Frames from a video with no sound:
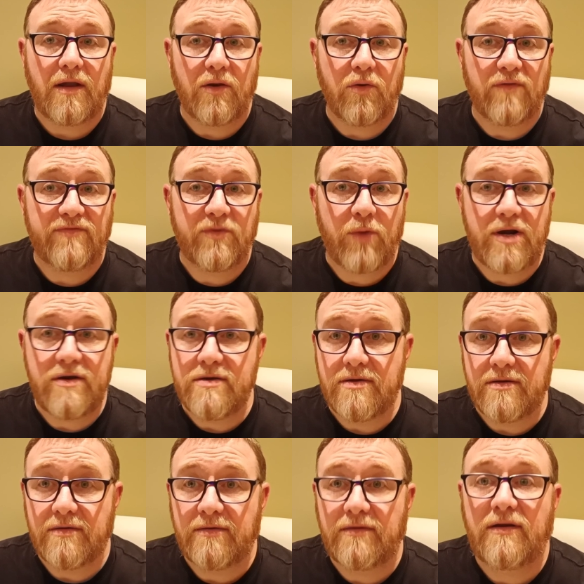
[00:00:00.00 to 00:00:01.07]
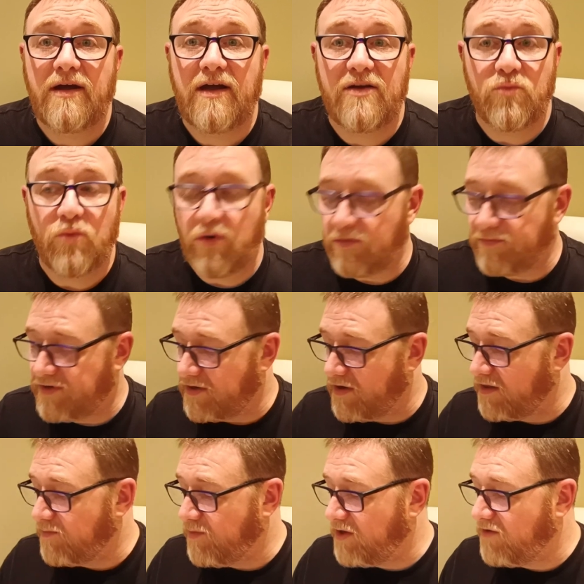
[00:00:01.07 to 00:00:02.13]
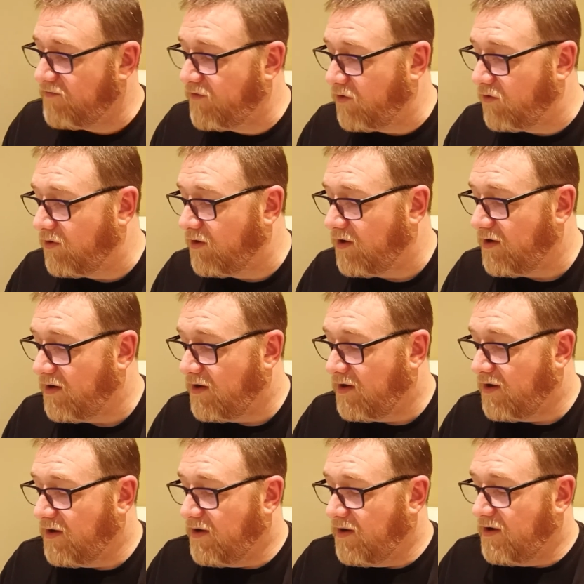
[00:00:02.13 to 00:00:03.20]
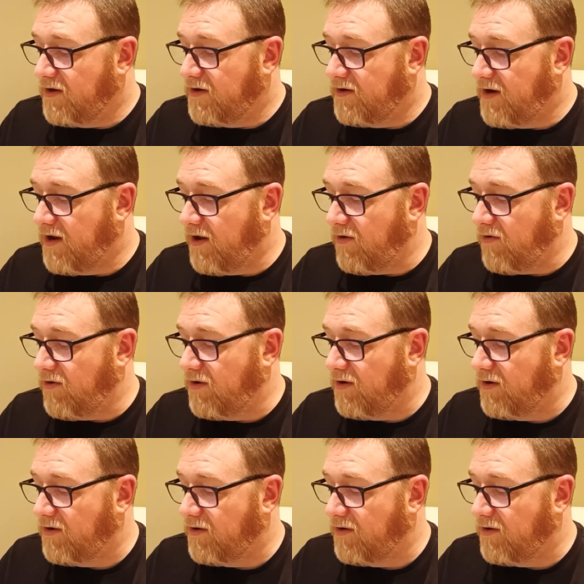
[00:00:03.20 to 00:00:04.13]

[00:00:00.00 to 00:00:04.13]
Hello everyone, and welcome to another beer review. Now,